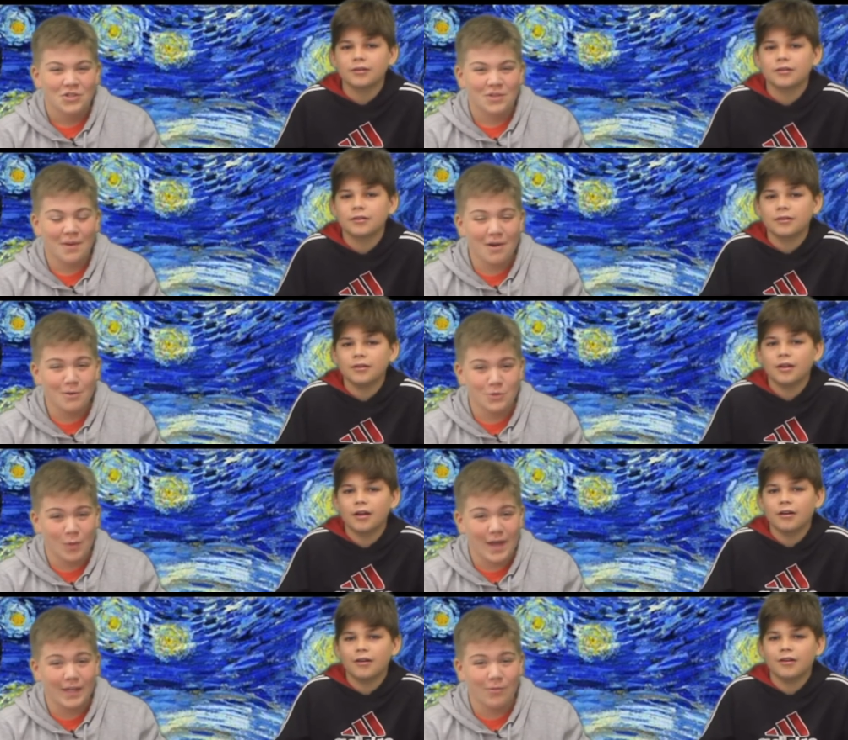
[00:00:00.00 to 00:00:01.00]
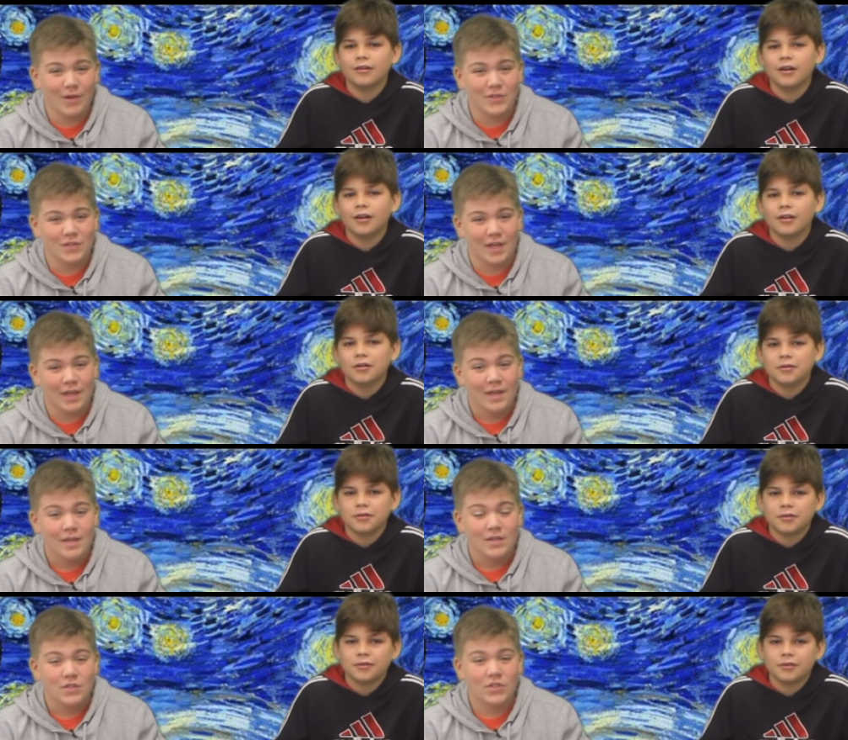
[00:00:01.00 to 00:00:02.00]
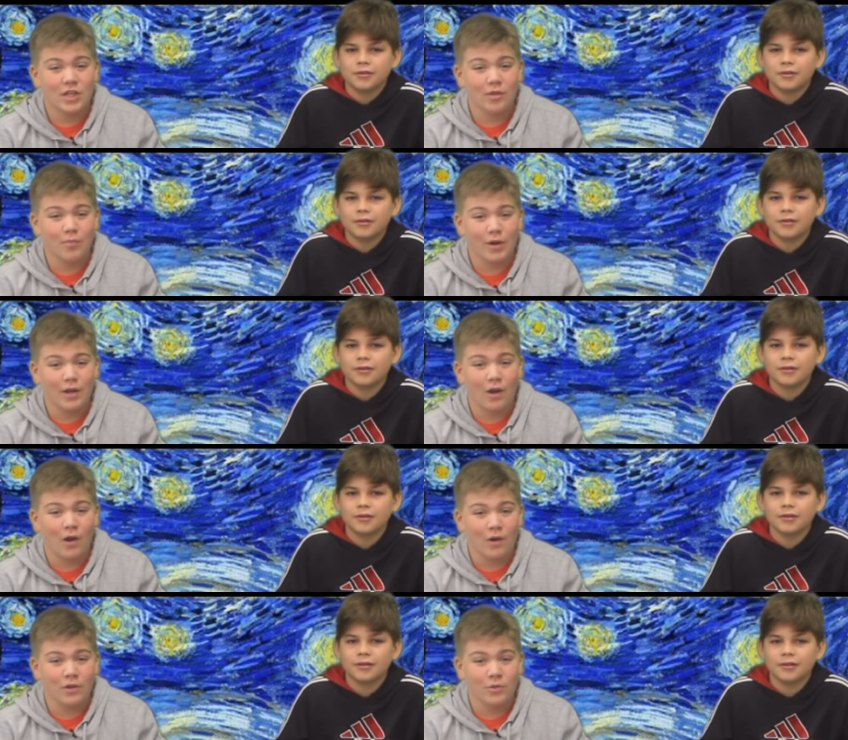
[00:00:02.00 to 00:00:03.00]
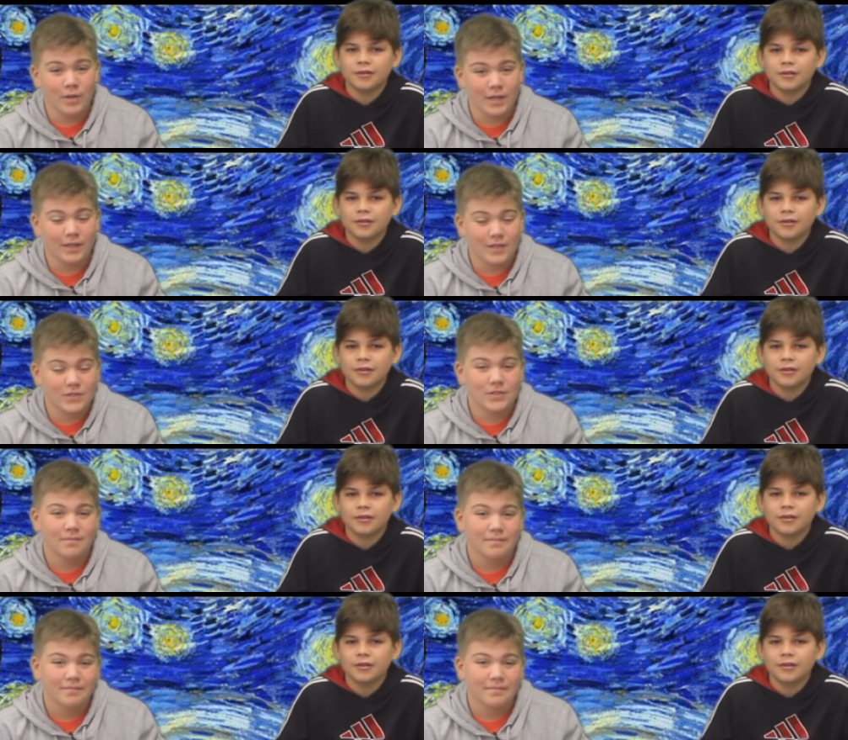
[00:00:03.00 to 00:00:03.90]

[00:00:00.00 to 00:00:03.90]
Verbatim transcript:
Speaker 1: Tomorrow is Wacky Wednesday. Celebrate our uniqueness.